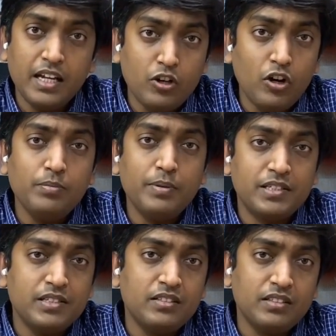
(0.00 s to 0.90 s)
In all
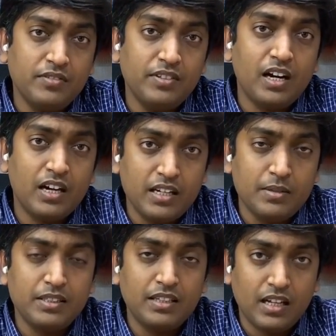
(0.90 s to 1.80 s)
patients receiving
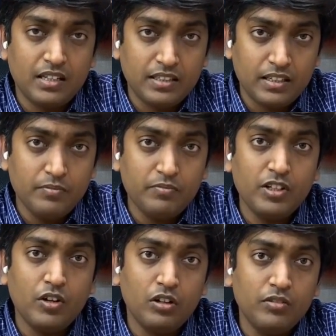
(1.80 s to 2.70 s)
rTMS at our setup,
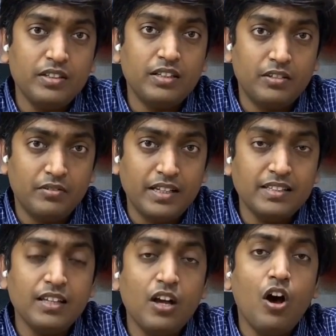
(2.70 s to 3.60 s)
we always
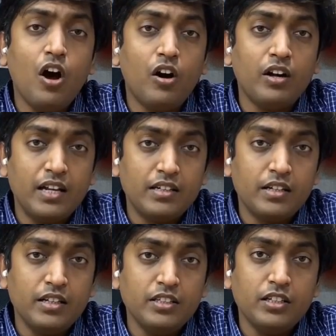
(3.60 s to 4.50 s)
advise or
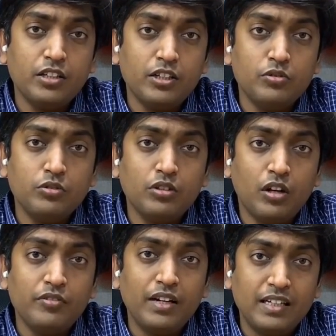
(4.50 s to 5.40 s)
encourage the use
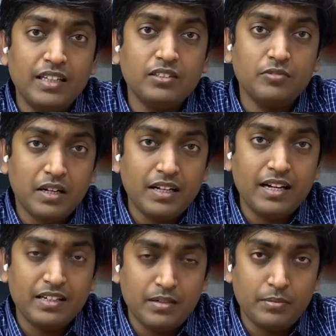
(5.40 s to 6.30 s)
of at least one
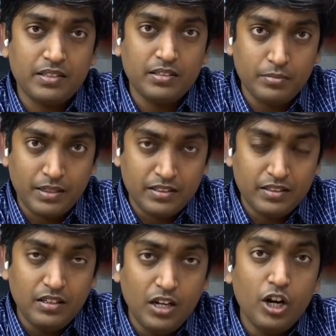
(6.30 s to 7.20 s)
antidepressant
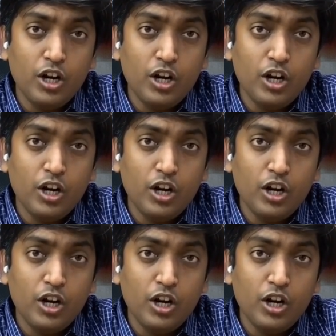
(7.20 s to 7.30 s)
medicine